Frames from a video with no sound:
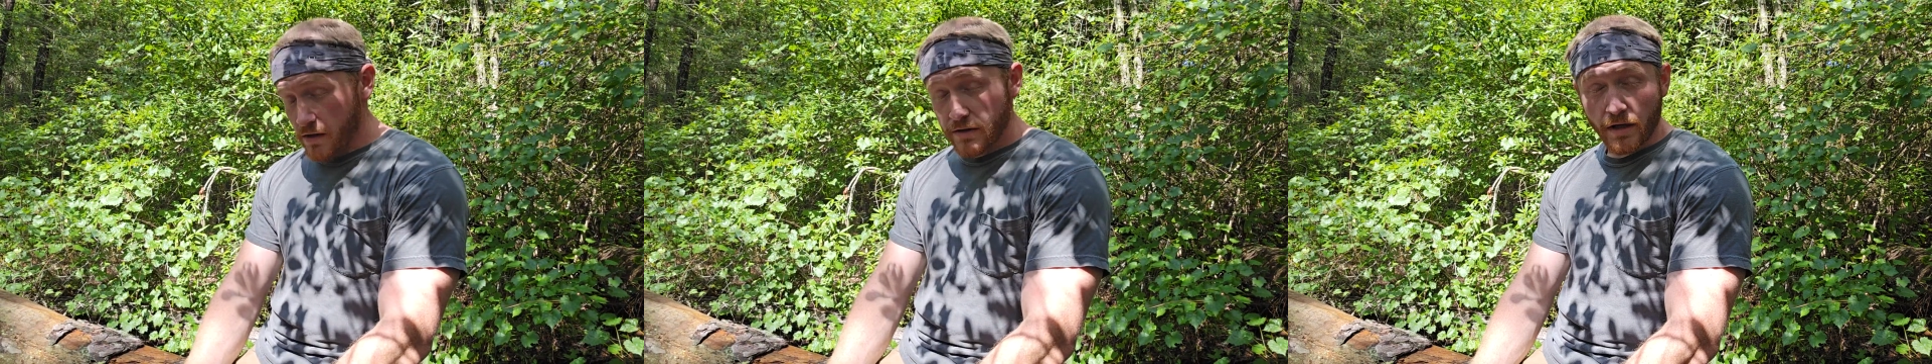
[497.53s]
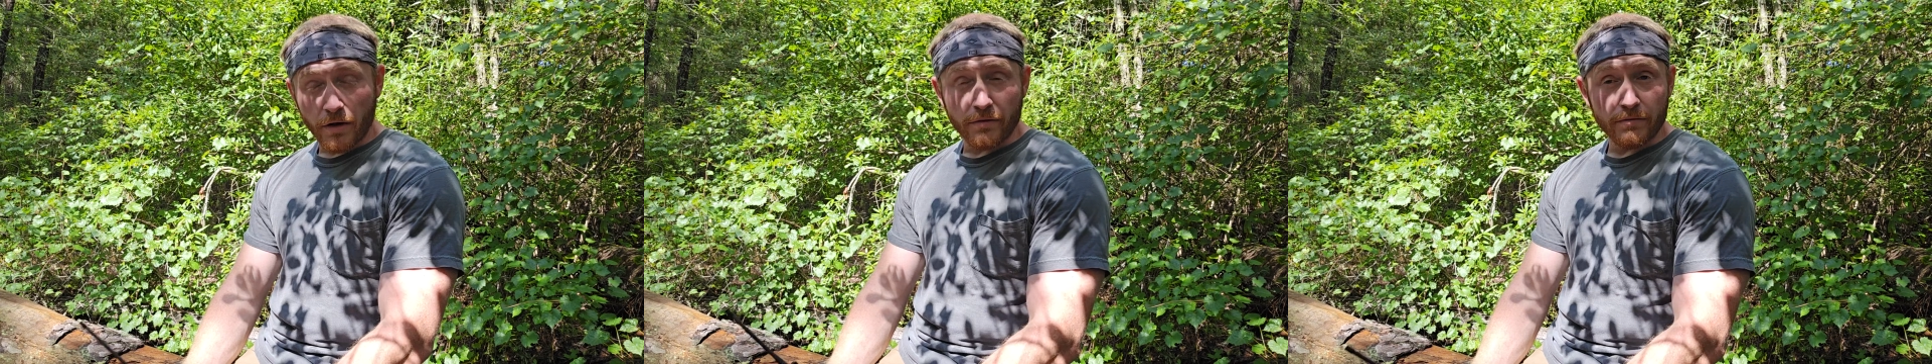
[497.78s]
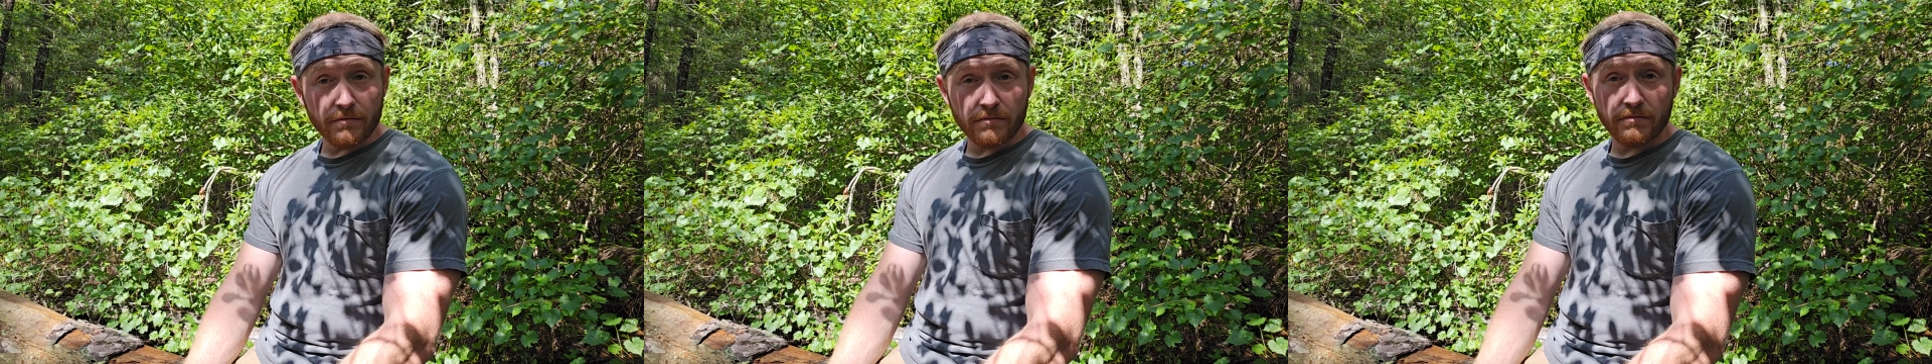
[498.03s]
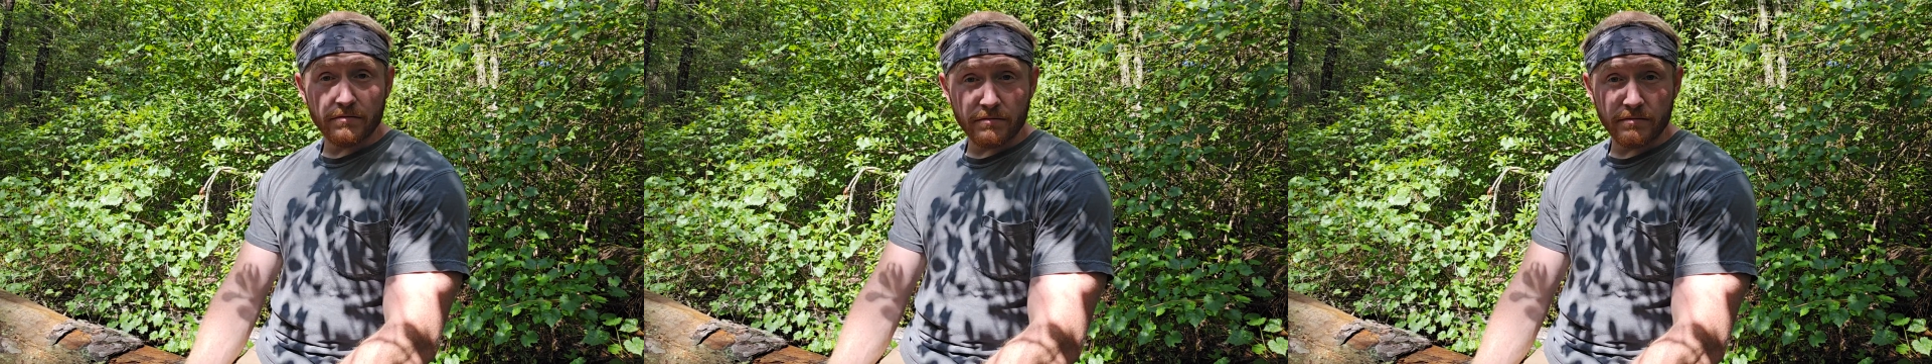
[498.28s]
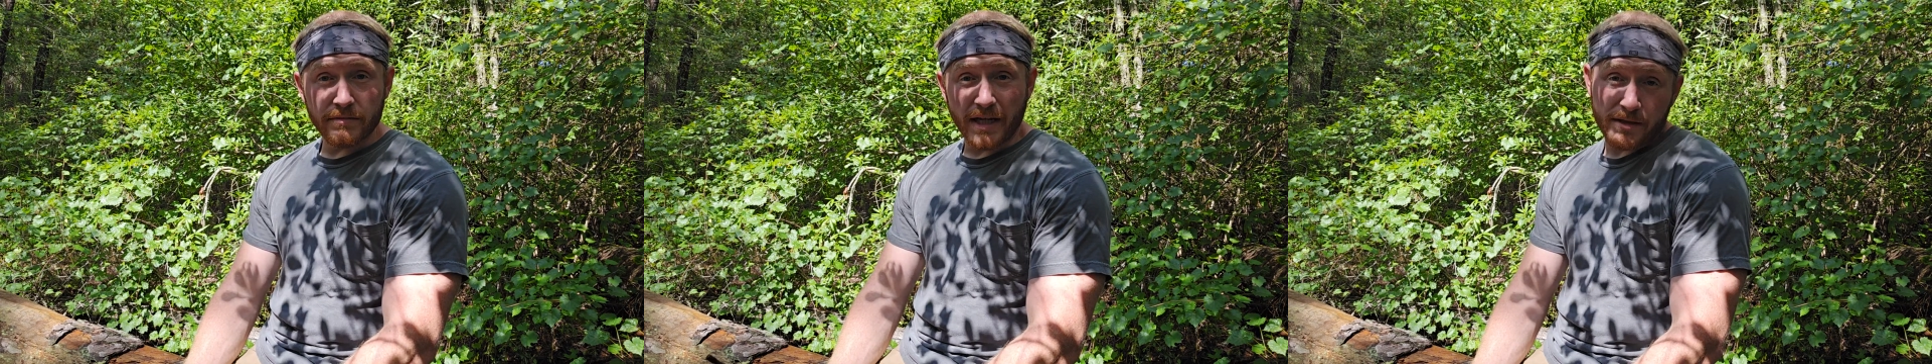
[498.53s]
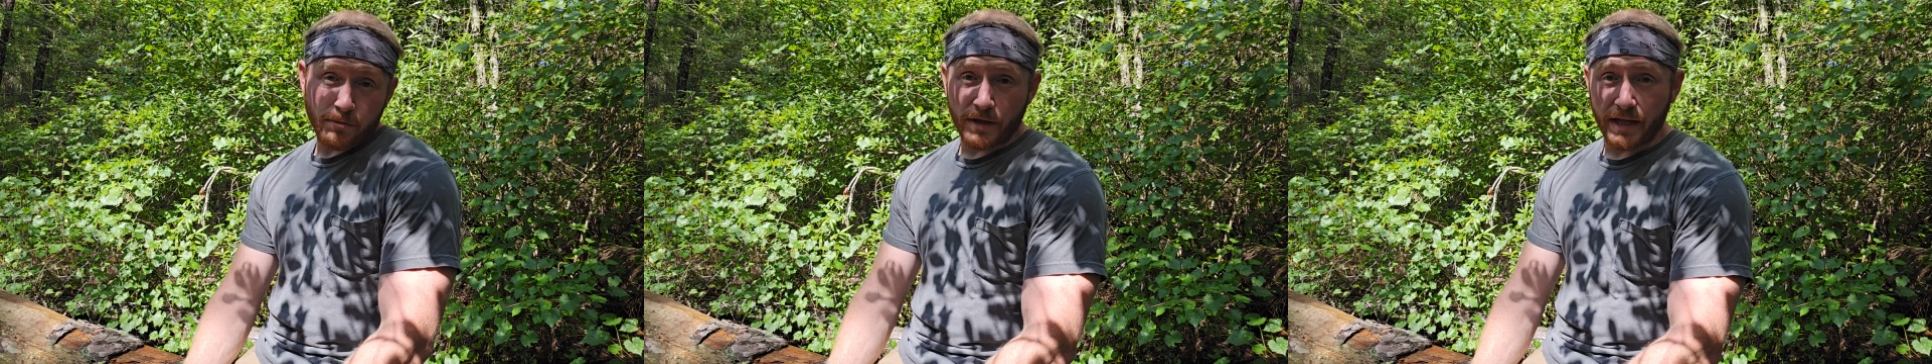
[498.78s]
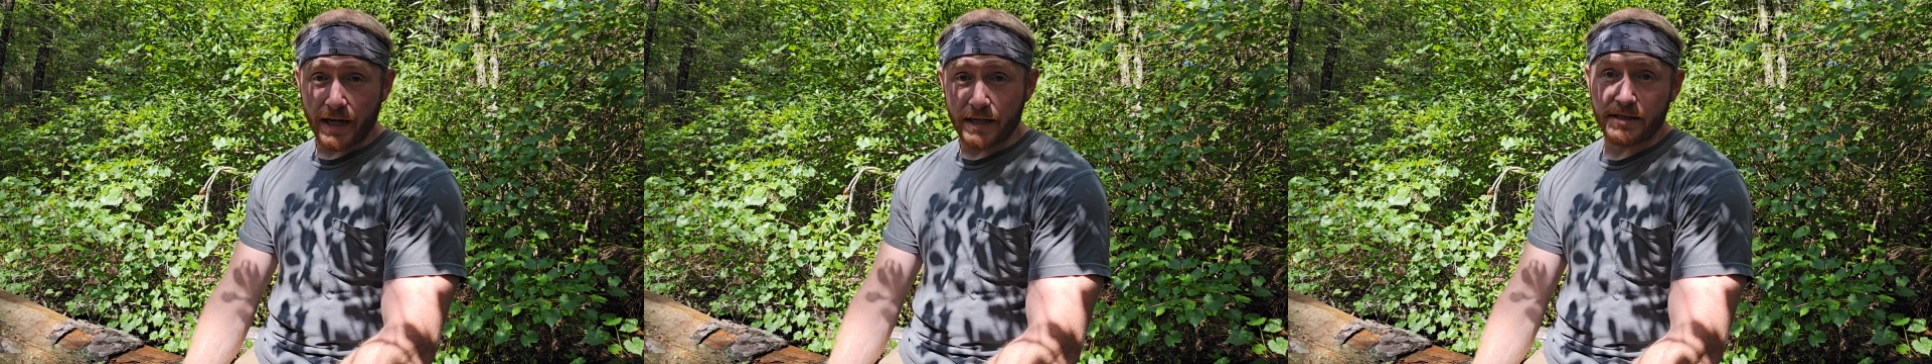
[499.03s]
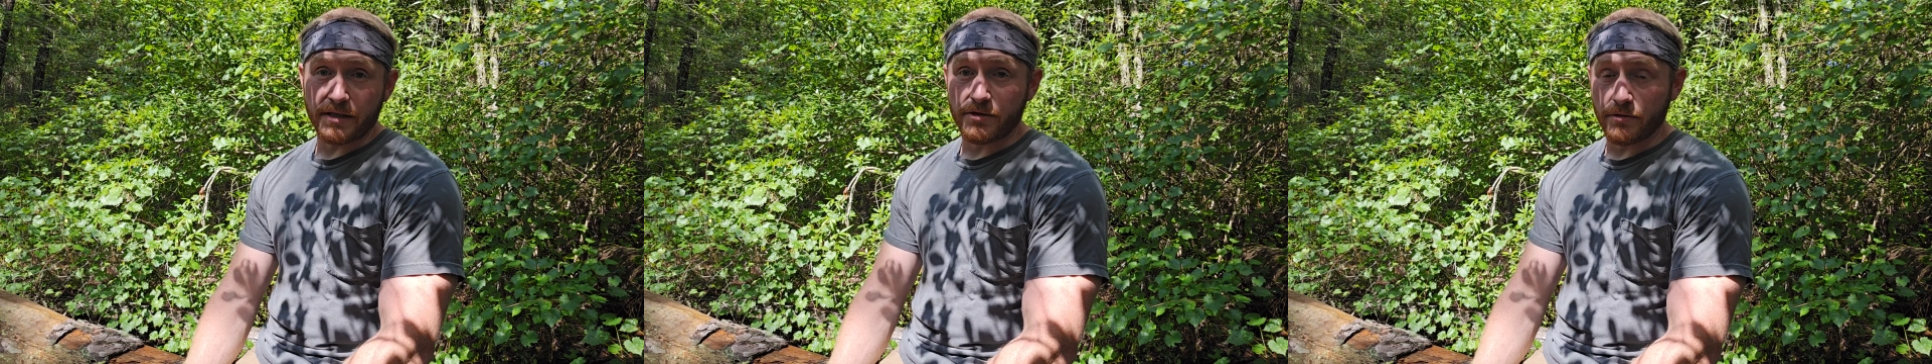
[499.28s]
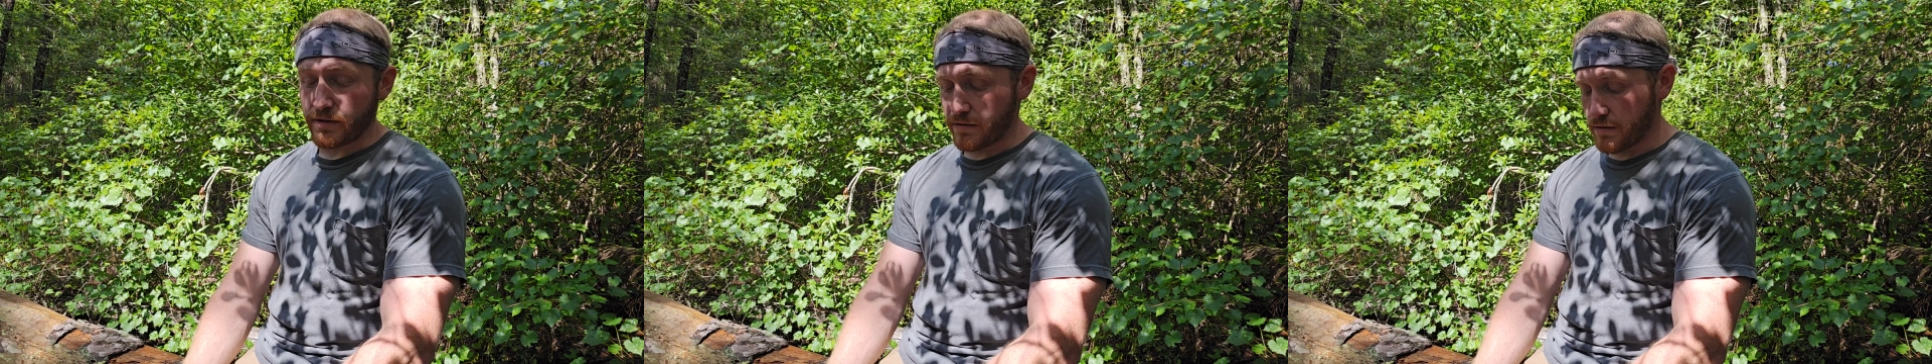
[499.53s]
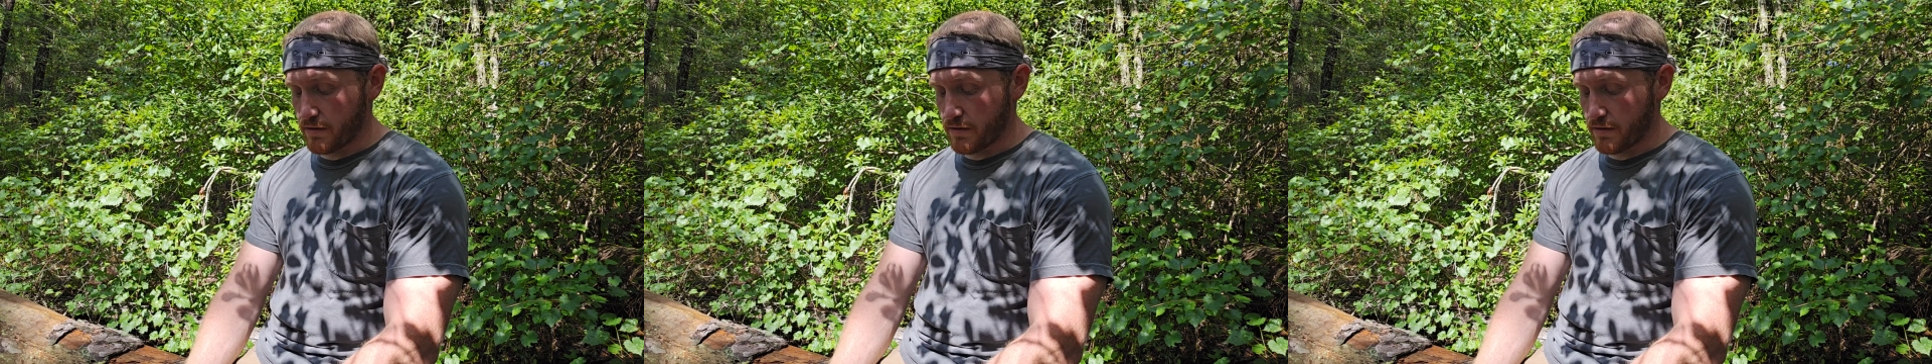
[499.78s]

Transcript: So that's one thing I did to it.